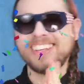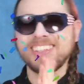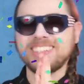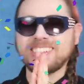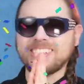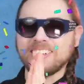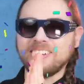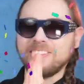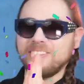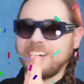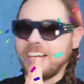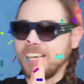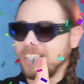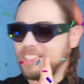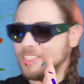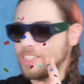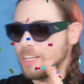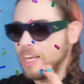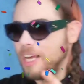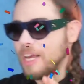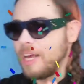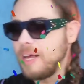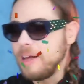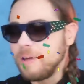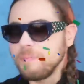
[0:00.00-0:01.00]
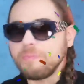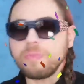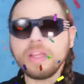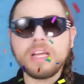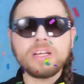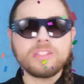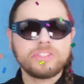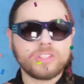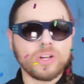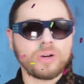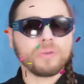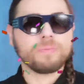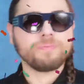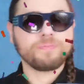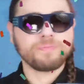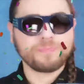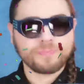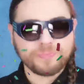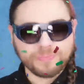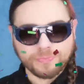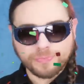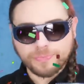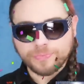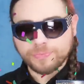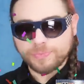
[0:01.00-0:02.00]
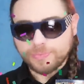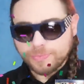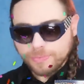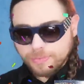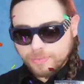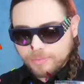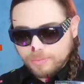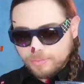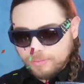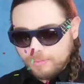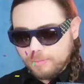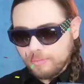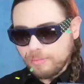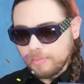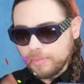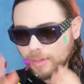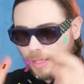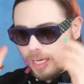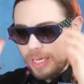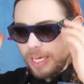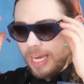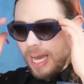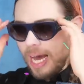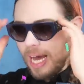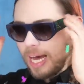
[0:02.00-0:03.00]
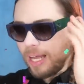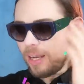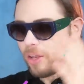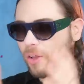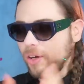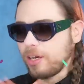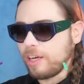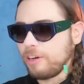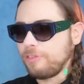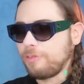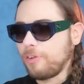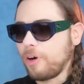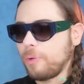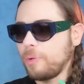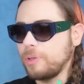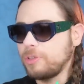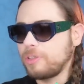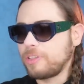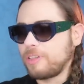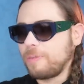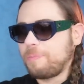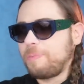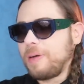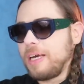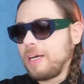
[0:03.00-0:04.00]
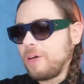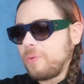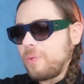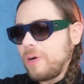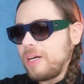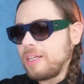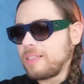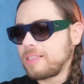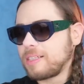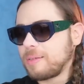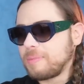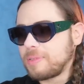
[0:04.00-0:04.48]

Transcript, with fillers: you so much. So, yeah, looking forward to the pink ones.